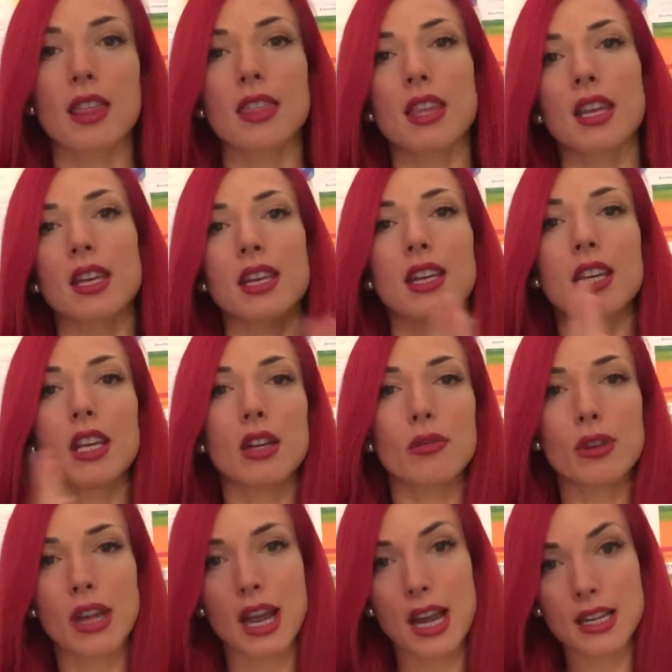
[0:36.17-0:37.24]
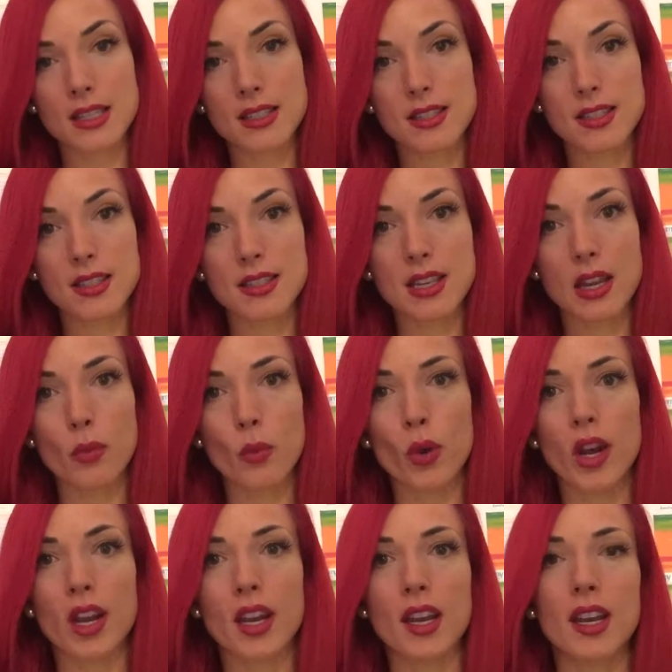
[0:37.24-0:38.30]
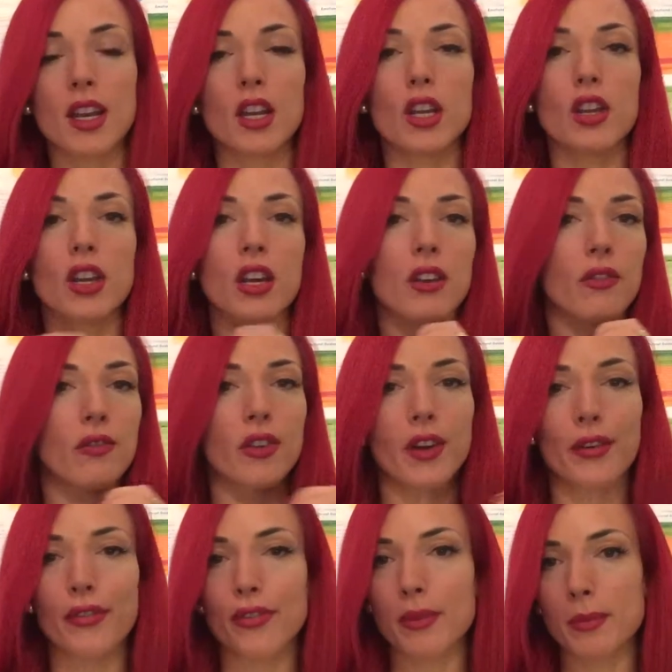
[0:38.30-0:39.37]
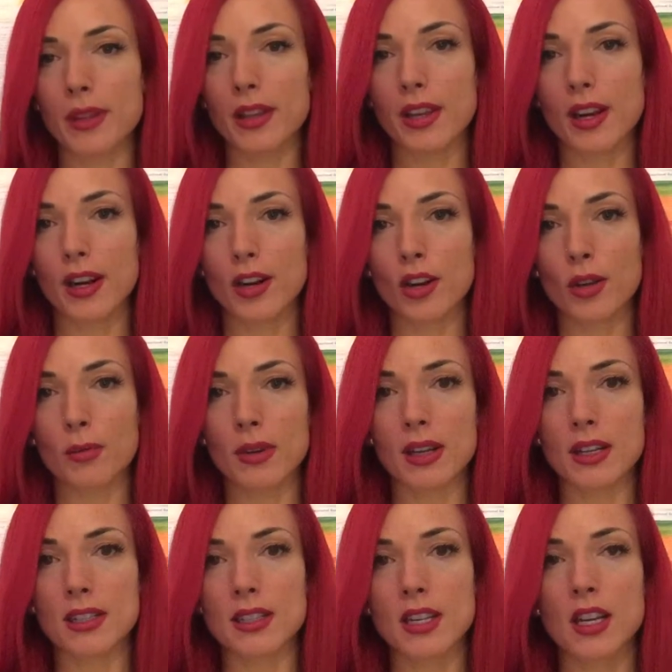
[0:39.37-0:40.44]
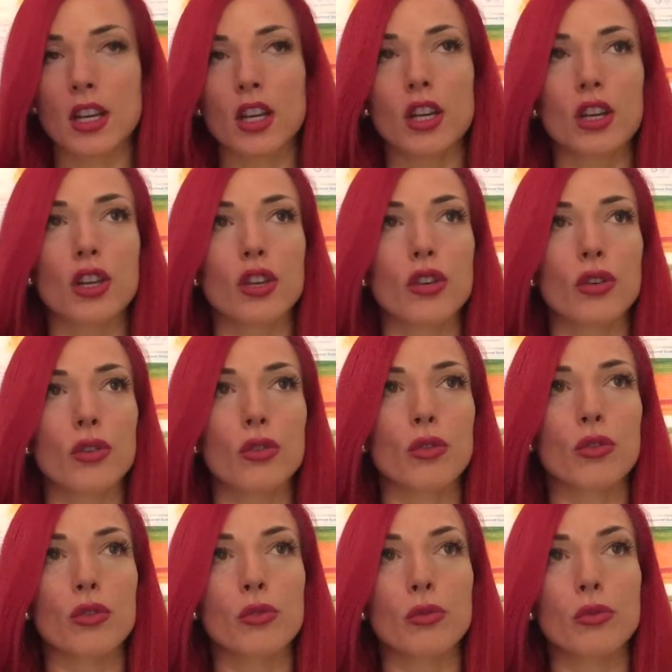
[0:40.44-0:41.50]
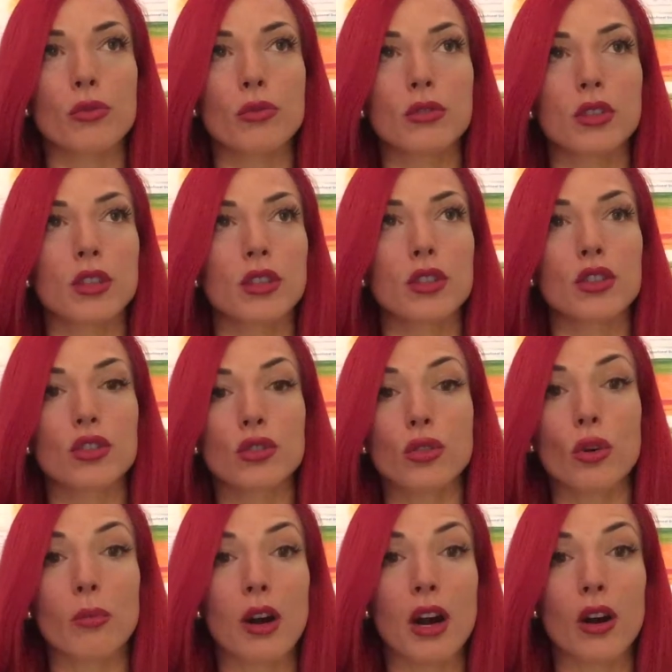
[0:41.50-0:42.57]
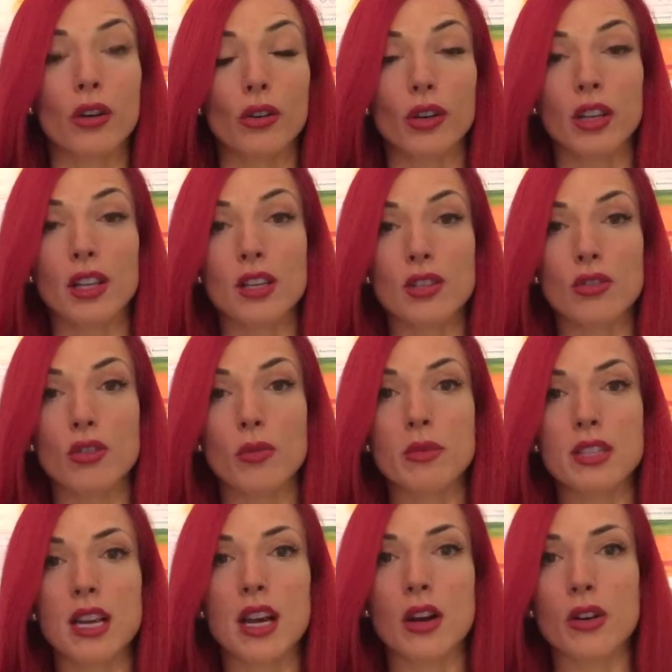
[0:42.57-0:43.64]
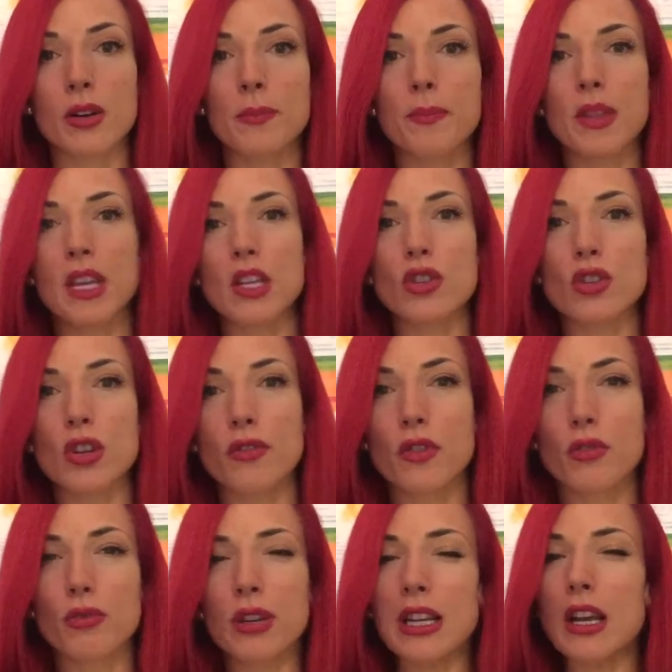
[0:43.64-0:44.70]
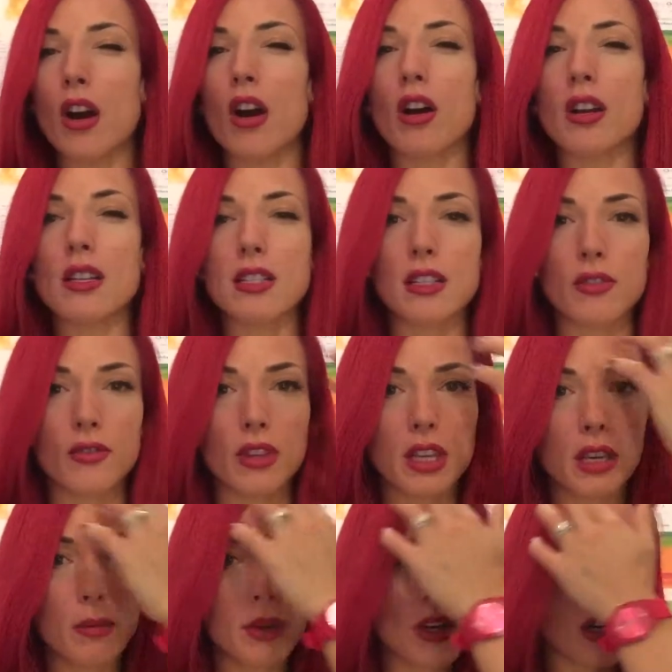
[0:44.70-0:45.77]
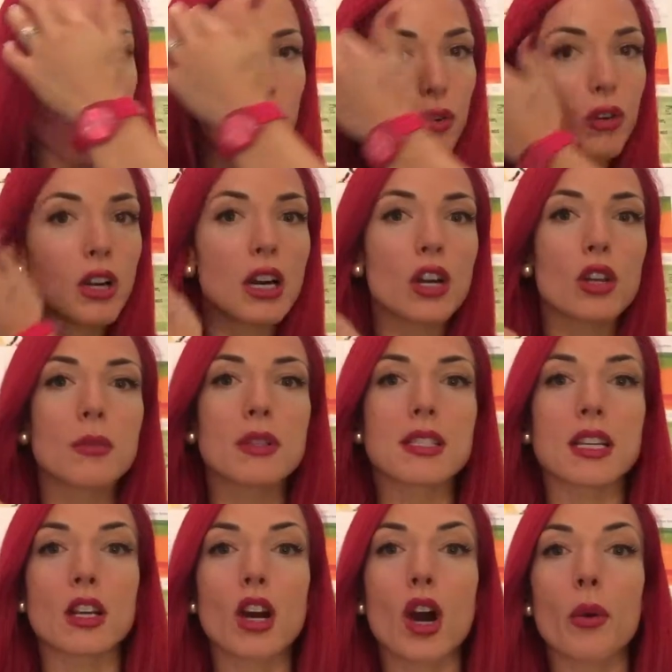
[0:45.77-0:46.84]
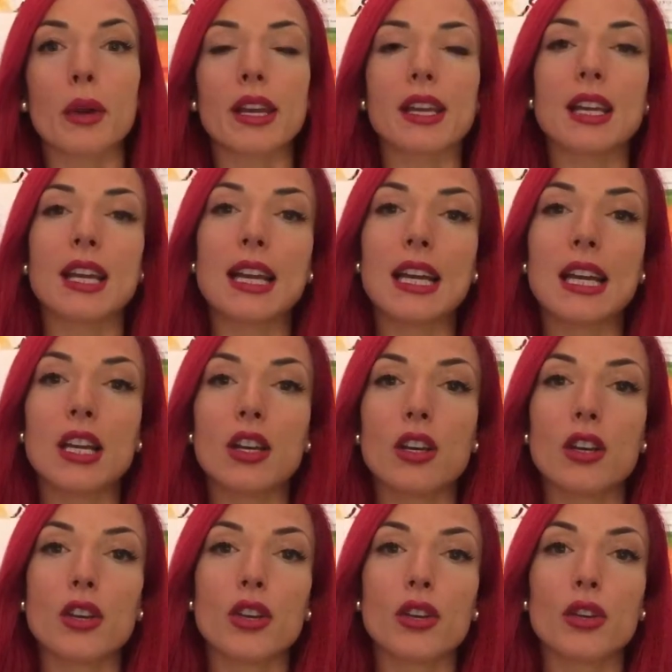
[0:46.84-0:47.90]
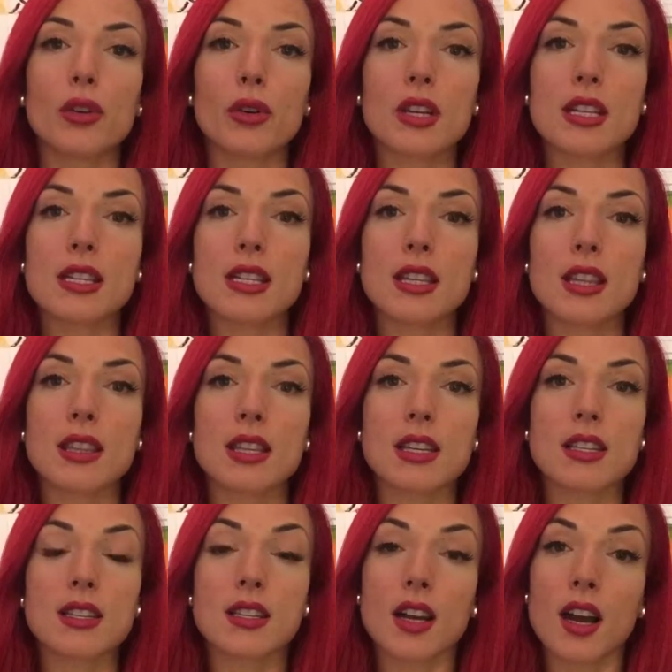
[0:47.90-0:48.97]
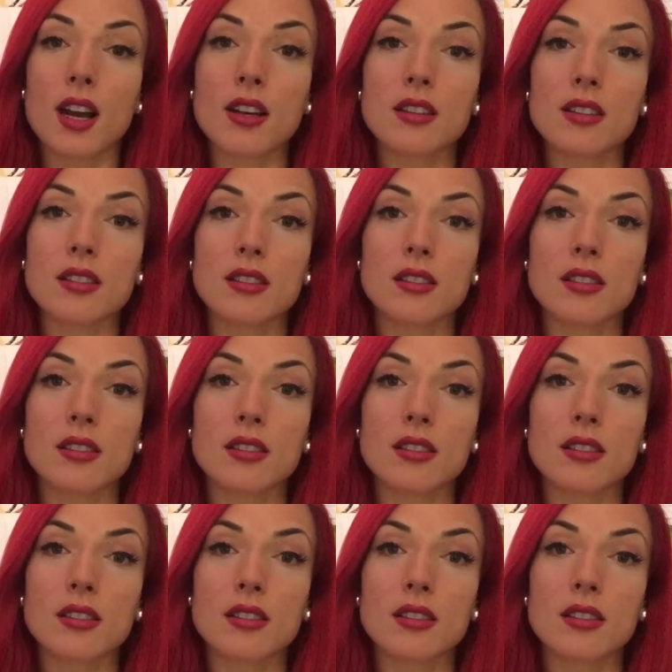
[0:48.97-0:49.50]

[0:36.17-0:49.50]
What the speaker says: Then he reacts the same way. You got a very familiar argument. You storm out or he storms out. So if you're really honest and you think about how your arguments are going, you can see that they start,